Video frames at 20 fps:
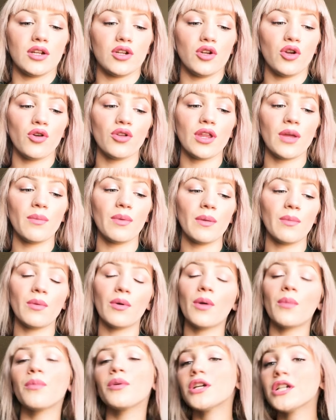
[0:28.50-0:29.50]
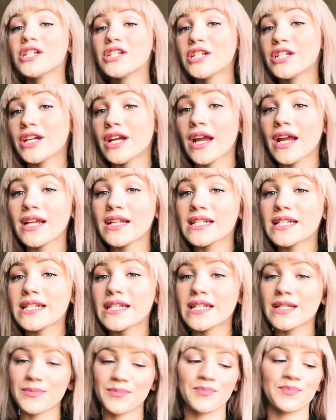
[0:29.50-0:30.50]
know that people
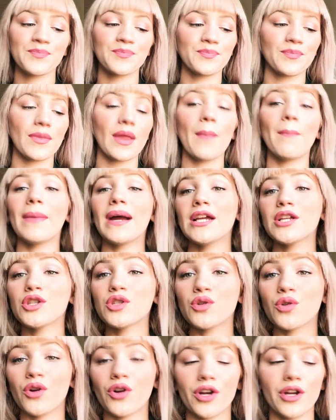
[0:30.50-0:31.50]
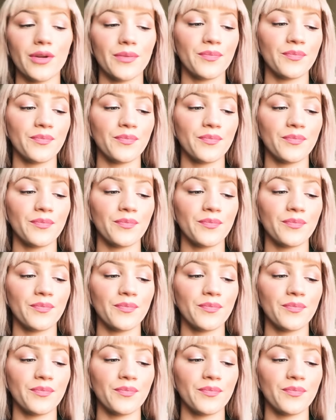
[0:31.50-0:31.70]
appreciate my story.